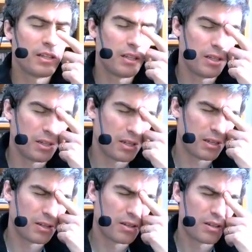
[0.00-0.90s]

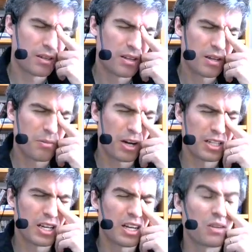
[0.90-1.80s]
the
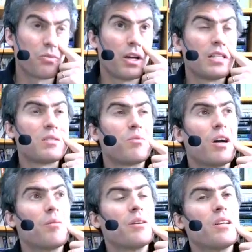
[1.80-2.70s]
monotonic writes
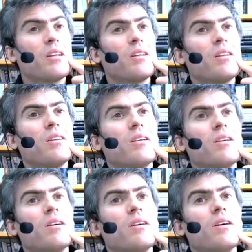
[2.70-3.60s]
property.
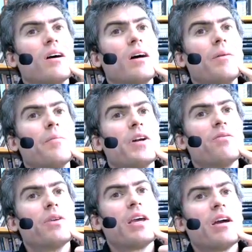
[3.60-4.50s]
But if
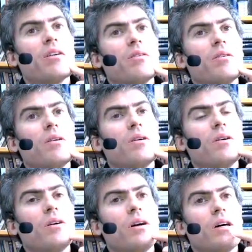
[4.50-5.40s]
we cared
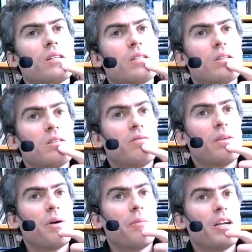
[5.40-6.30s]
exclusively
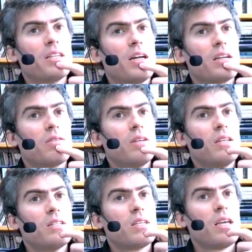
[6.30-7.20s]
about monotonic
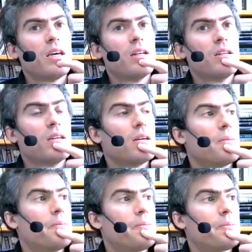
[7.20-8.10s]
reads and
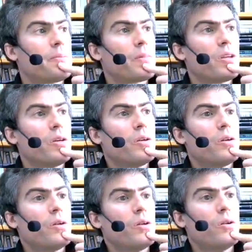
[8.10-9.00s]

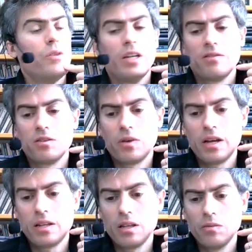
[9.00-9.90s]
read after
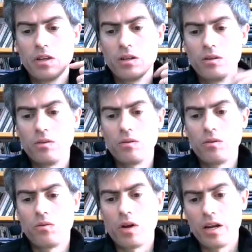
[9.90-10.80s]
write, then we could
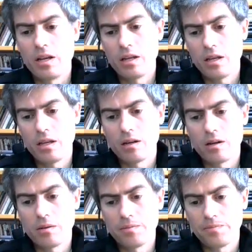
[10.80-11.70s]
write here